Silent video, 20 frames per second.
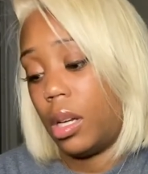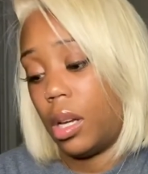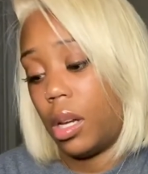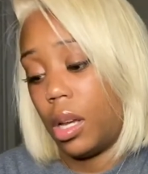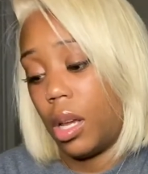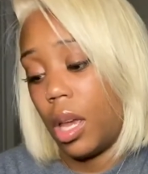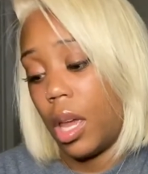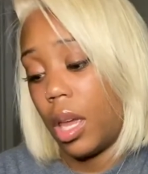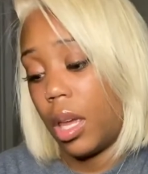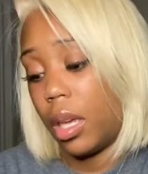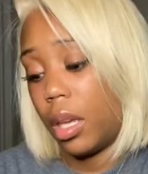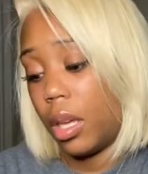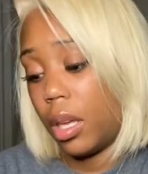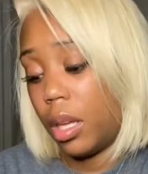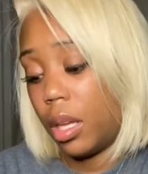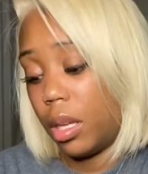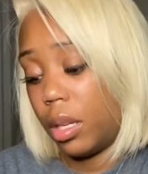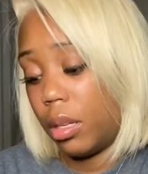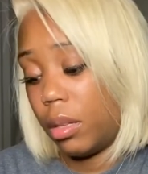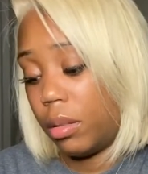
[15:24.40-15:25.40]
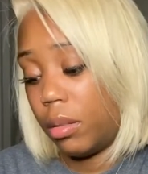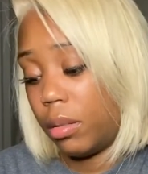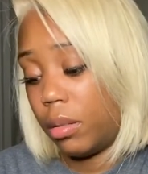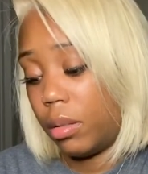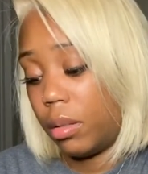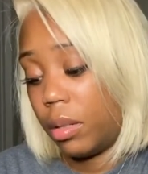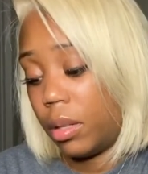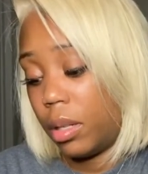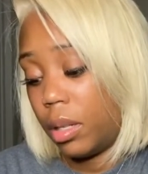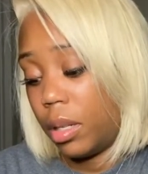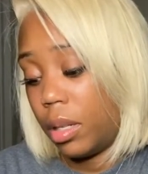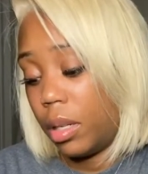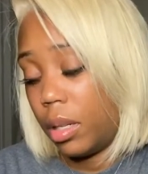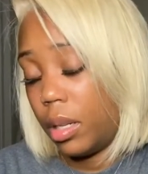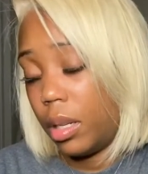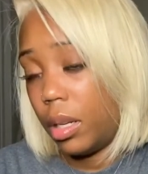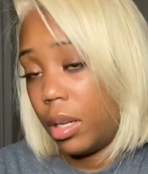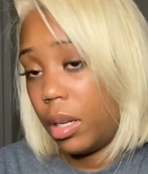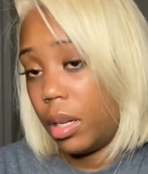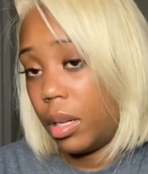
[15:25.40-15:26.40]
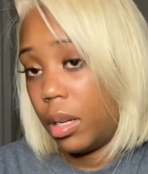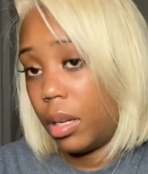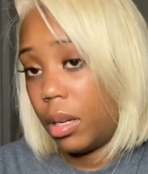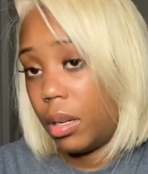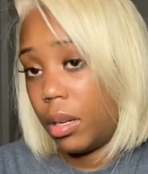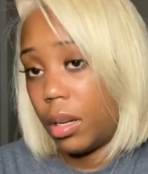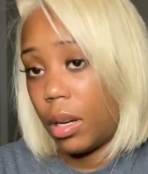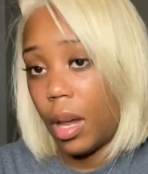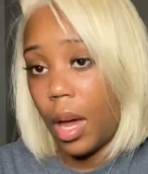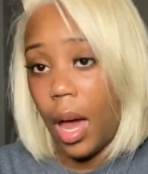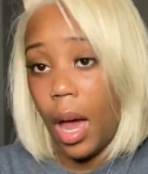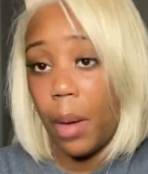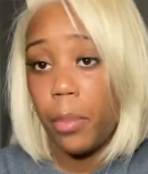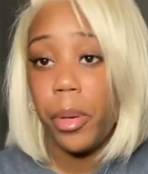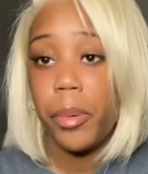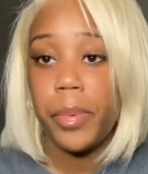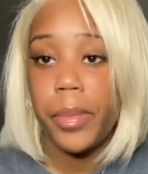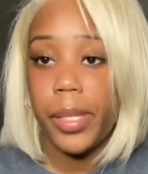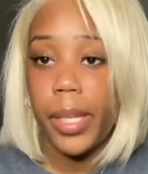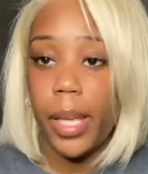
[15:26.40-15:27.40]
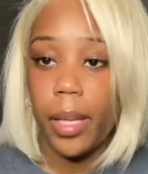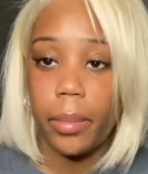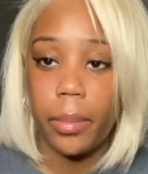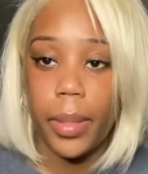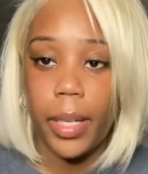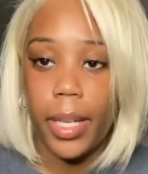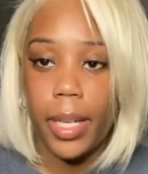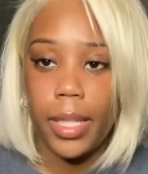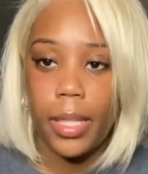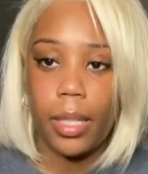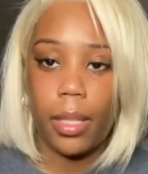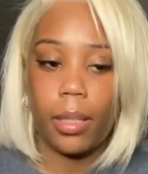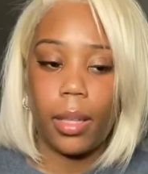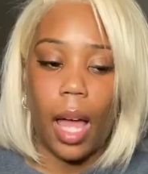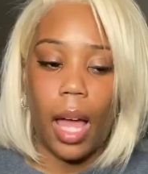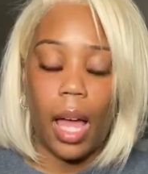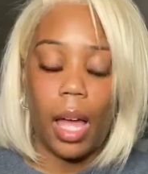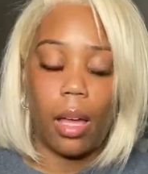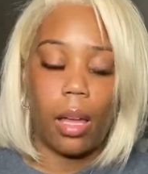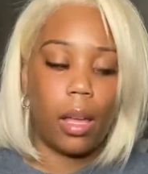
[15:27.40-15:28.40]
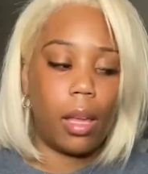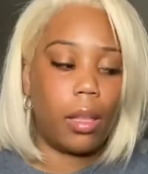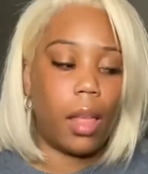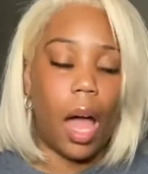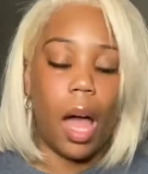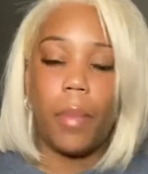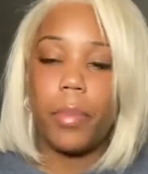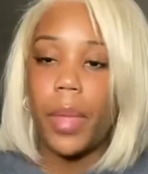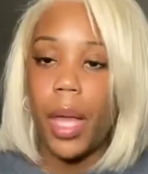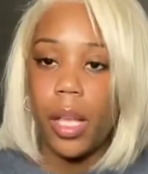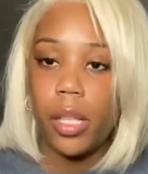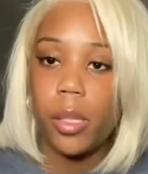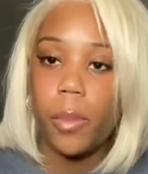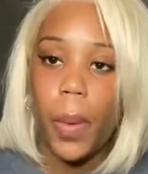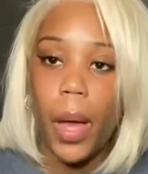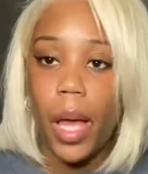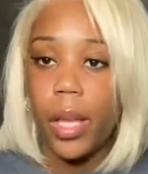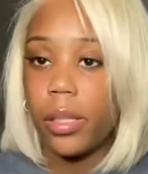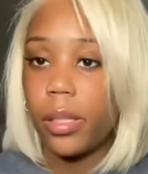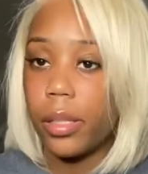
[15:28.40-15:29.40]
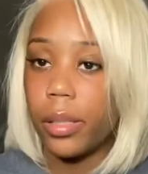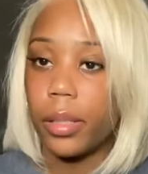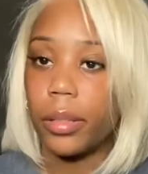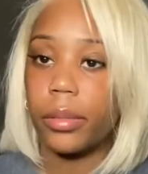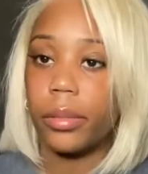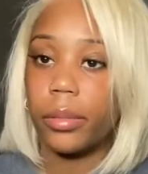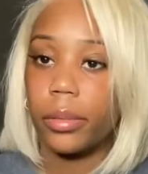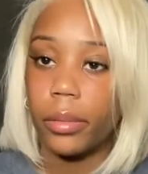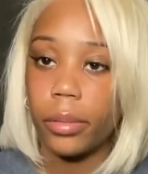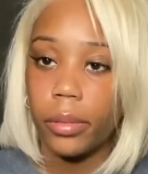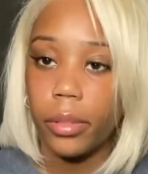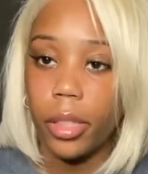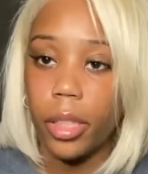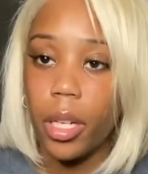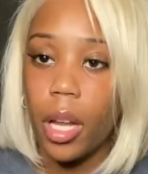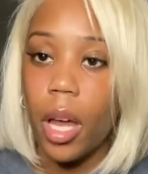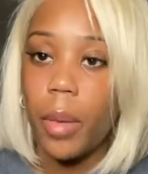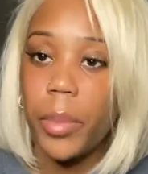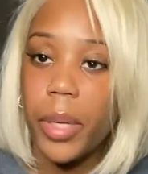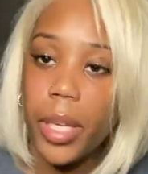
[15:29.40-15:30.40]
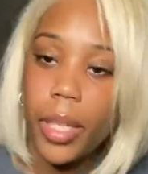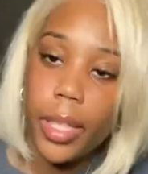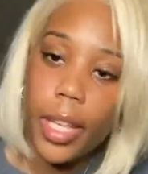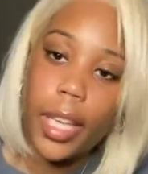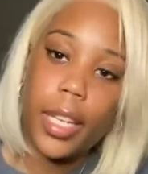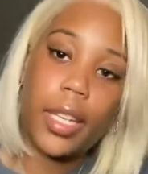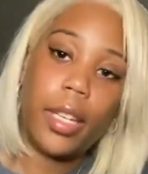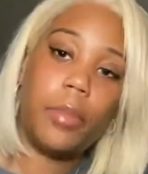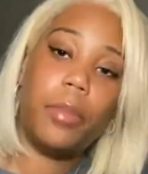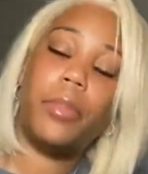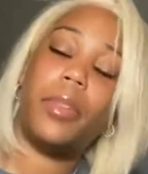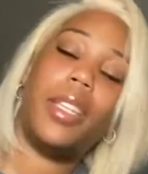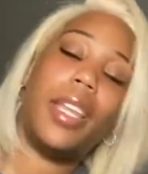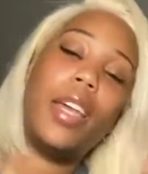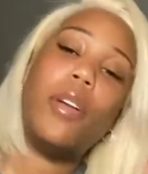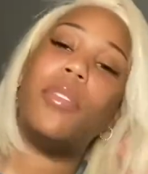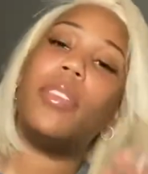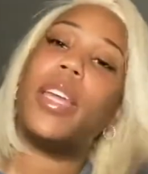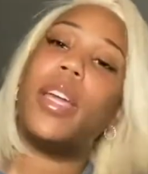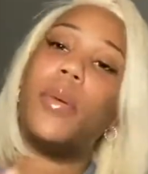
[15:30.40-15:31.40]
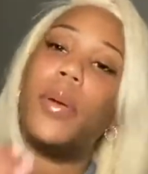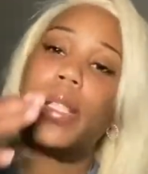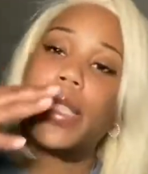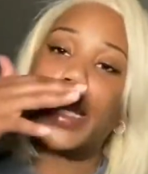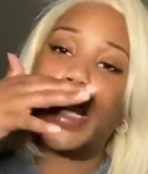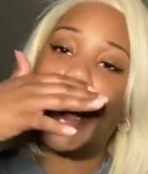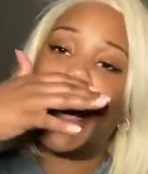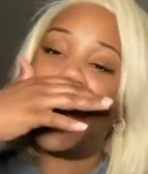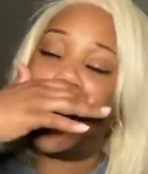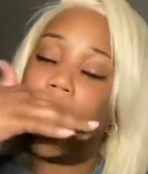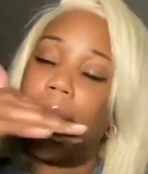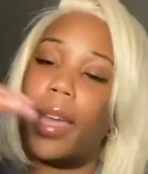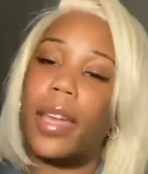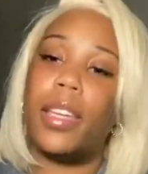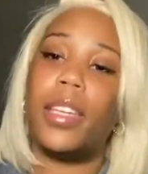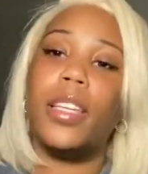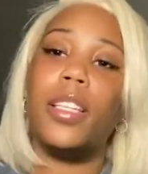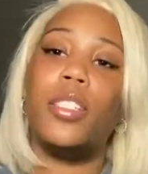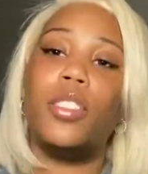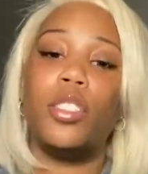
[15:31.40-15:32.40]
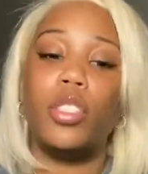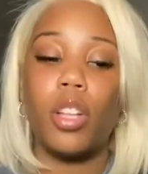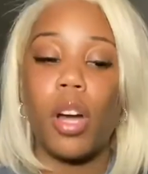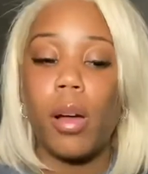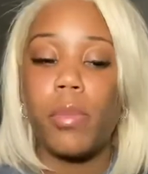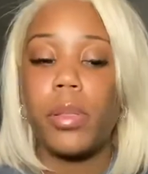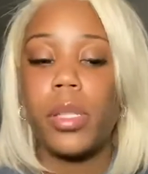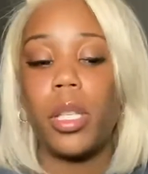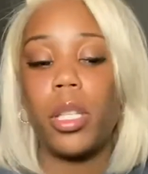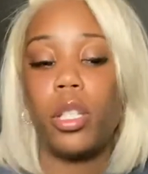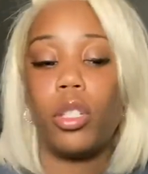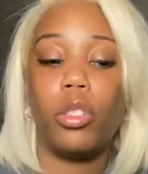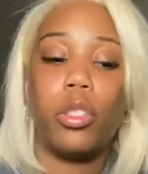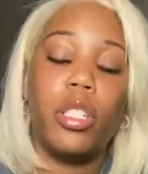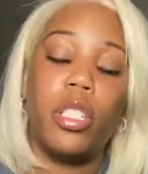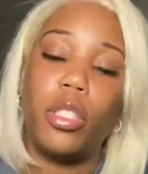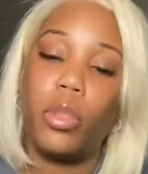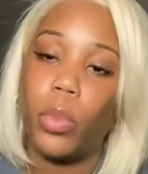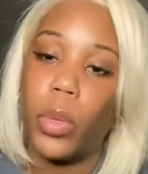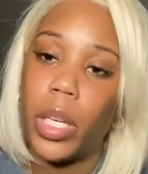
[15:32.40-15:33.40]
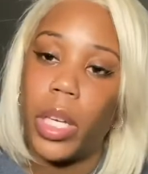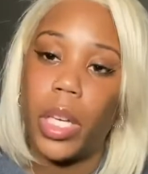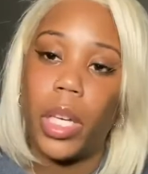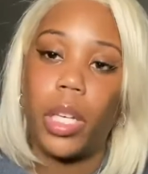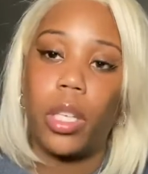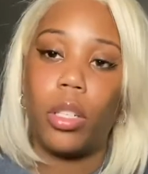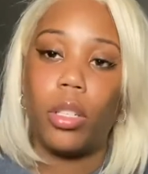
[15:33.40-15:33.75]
And I'm upset because I'm not sponsored. You know what I mean? They wasn't like, hey, Ish, I'm sending you this wig,